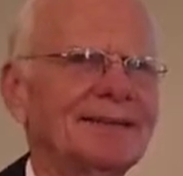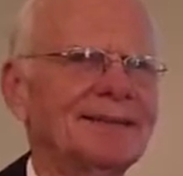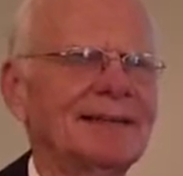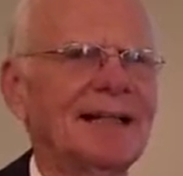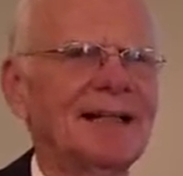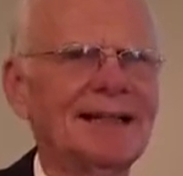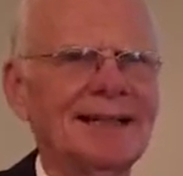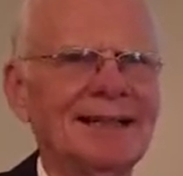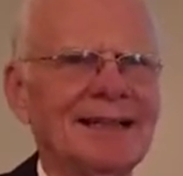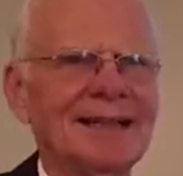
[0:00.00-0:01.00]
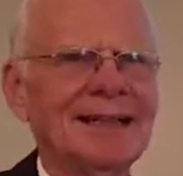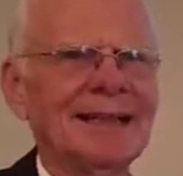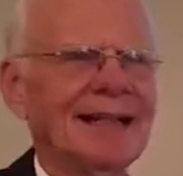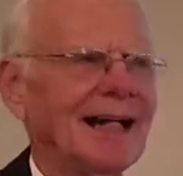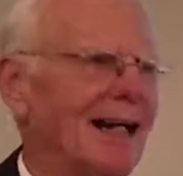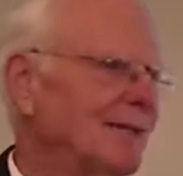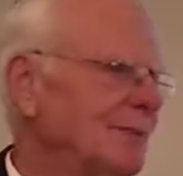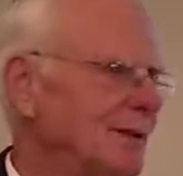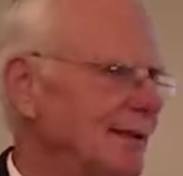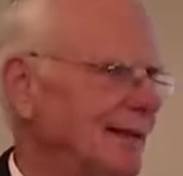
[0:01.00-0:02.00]
which I
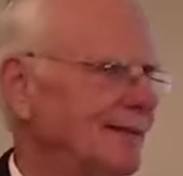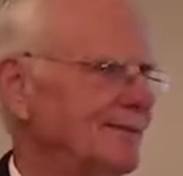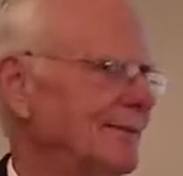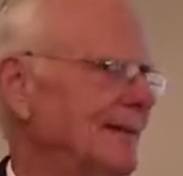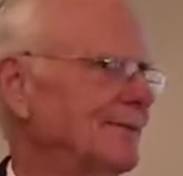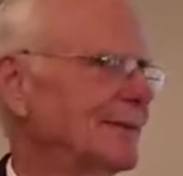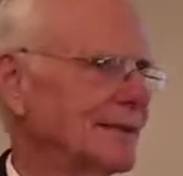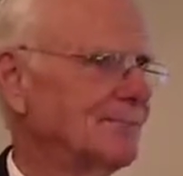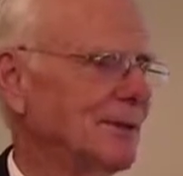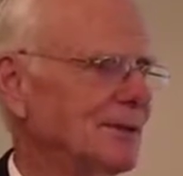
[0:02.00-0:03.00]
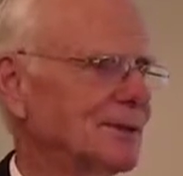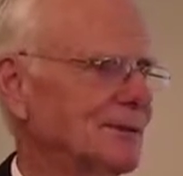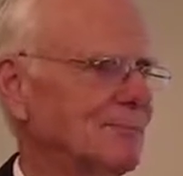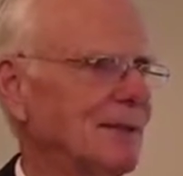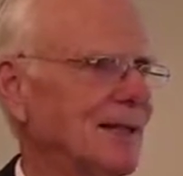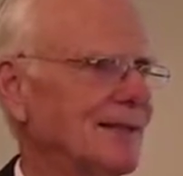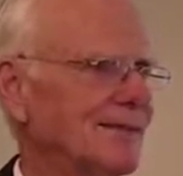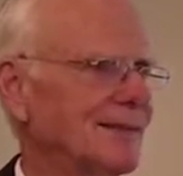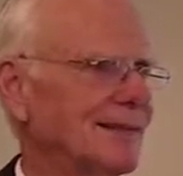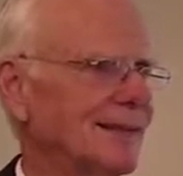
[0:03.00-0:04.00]
believe that we're supposed to apply
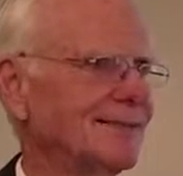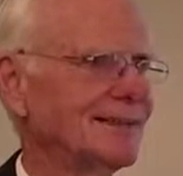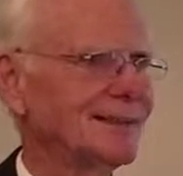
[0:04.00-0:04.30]
everything we